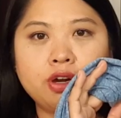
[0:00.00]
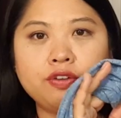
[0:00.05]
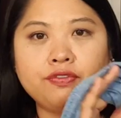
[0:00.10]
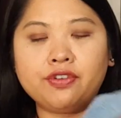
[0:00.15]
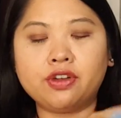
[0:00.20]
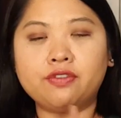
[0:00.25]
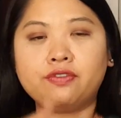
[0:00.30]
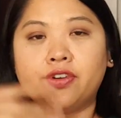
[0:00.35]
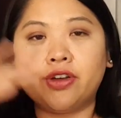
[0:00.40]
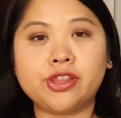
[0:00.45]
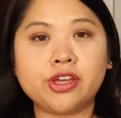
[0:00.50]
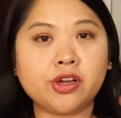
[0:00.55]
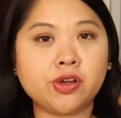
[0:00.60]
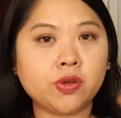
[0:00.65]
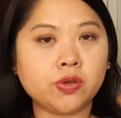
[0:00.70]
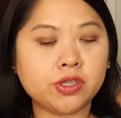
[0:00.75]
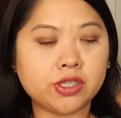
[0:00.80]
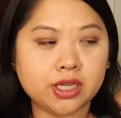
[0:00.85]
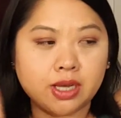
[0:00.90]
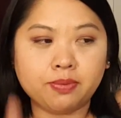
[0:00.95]
perfect for
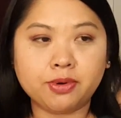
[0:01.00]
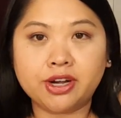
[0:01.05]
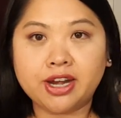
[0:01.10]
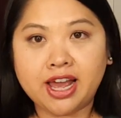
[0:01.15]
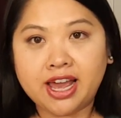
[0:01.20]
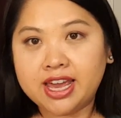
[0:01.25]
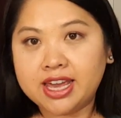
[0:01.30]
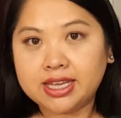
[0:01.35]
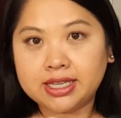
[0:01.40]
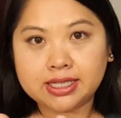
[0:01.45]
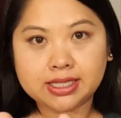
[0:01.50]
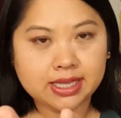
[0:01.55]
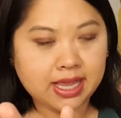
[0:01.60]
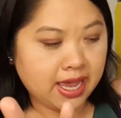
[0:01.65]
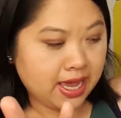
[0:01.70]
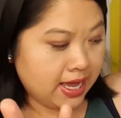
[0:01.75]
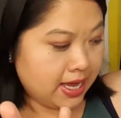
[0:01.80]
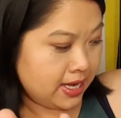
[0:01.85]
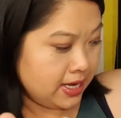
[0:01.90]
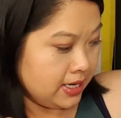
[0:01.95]
those summer nights
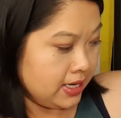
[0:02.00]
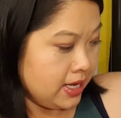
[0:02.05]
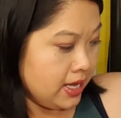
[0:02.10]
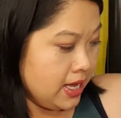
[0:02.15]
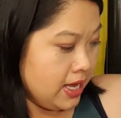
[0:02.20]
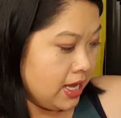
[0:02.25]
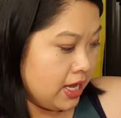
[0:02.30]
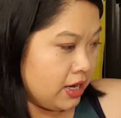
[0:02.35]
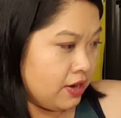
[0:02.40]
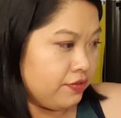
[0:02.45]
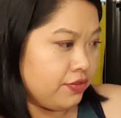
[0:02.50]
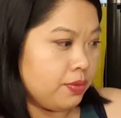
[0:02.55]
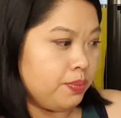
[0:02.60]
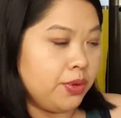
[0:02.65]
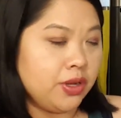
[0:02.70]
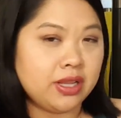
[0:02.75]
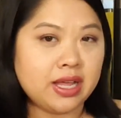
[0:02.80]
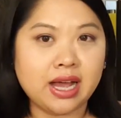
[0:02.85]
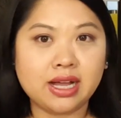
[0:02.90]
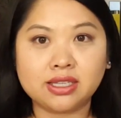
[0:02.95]
and i don't have to
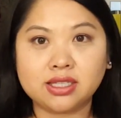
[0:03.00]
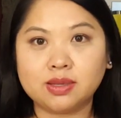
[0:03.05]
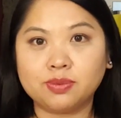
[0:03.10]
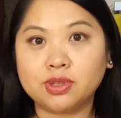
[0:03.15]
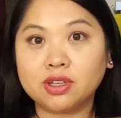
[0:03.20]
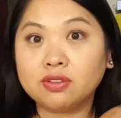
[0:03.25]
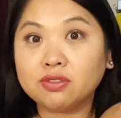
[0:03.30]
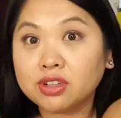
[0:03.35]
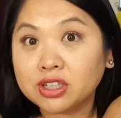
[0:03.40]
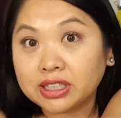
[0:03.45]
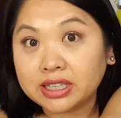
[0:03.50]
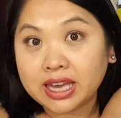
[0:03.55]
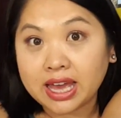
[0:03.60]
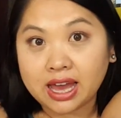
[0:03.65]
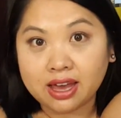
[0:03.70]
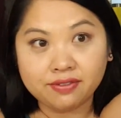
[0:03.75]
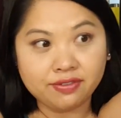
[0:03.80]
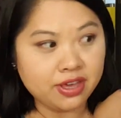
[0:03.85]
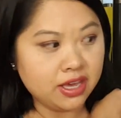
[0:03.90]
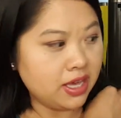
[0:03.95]
pull out something really
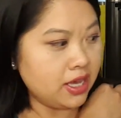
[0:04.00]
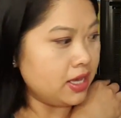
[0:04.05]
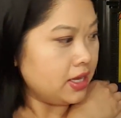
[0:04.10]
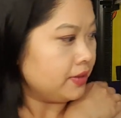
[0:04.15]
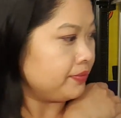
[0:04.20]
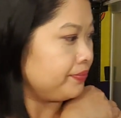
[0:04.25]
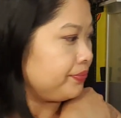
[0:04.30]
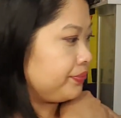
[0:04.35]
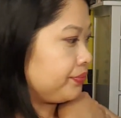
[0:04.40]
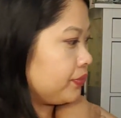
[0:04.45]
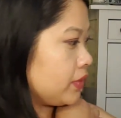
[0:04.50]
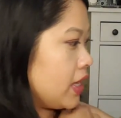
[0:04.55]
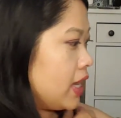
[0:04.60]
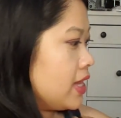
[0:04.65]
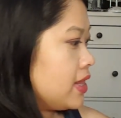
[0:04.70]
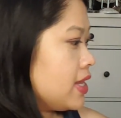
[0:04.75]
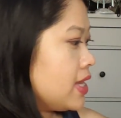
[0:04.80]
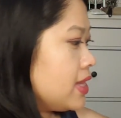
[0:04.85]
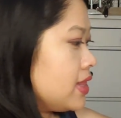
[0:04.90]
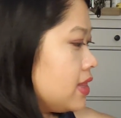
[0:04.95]
heavy
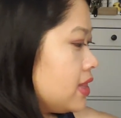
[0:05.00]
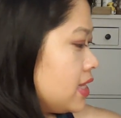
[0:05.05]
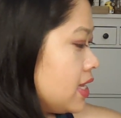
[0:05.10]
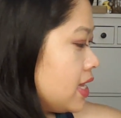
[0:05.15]
and then